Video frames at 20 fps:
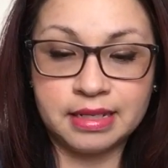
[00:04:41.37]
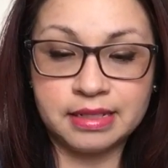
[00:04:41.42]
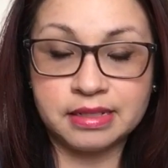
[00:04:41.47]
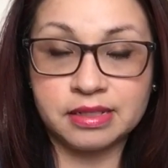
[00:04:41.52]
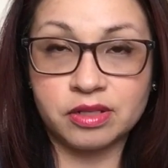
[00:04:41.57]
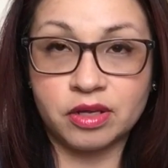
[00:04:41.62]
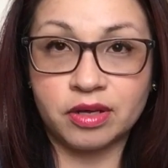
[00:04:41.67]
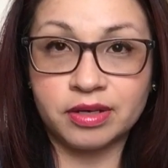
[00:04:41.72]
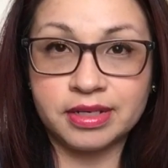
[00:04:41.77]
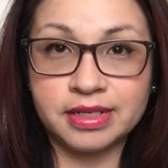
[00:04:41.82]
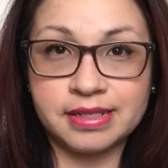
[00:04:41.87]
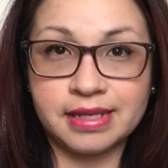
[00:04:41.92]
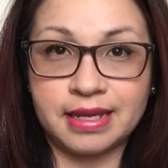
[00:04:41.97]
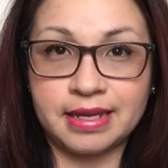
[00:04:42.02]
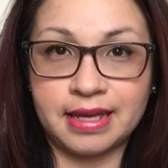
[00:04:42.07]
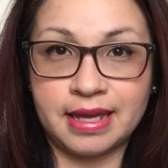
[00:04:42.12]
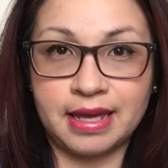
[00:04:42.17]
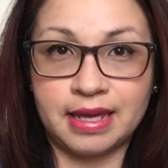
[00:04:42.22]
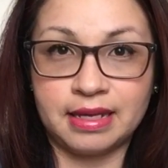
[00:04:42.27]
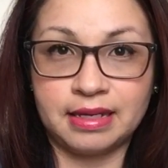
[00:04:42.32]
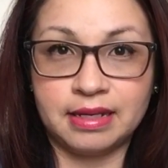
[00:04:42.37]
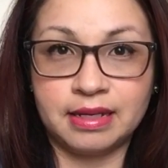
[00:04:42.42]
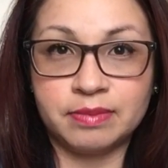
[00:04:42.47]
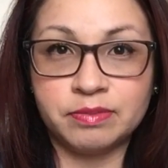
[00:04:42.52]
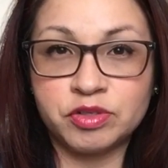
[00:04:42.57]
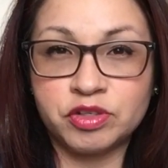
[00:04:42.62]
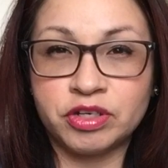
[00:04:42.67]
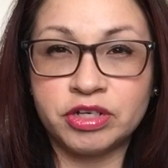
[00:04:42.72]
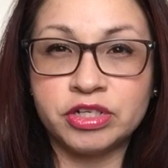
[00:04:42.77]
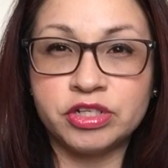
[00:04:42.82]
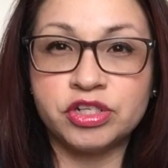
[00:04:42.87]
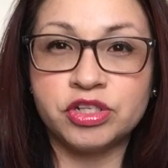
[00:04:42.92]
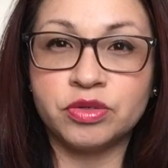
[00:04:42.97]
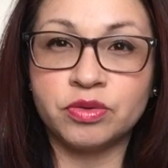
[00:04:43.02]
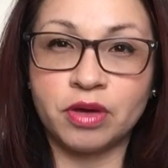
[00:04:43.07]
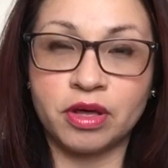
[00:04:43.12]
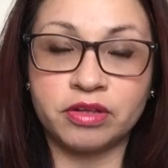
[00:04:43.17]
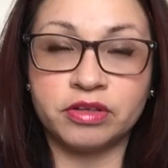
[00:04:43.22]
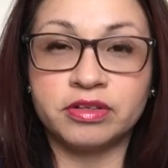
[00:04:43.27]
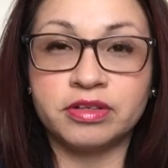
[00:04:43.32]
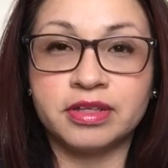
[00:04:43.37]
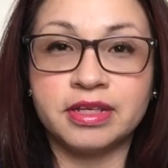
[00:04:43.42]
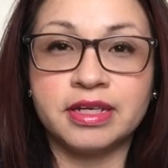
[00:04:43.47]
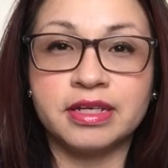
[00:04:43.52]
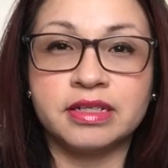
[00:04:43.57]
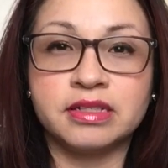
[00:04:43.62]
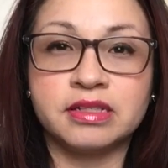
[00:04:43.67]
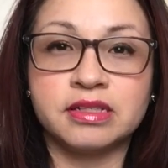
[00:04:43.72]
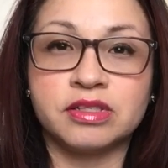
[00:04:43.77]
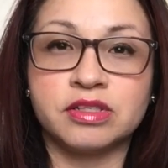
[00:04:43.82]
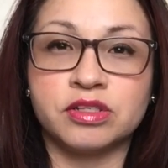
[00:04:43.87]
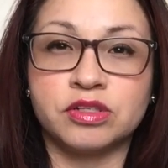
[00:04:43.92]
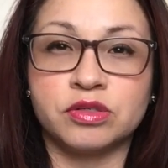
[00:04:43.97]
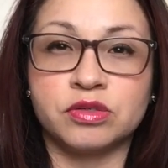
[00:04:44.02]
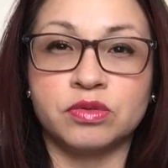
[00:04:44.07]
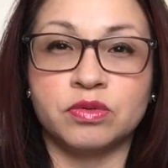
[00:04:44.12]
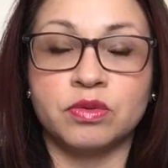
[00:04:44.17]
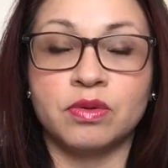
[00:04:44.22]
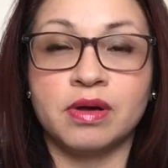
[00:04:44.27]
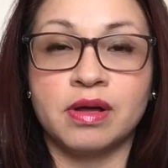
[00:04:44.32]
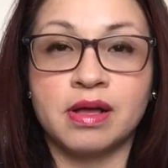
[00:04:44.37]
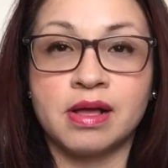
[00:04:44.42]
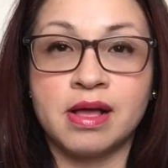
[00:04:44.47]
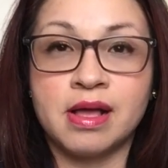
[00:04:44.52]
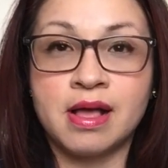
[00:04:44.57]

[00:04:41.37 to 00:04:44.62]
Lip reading: As long as I can. I am trying to do other things to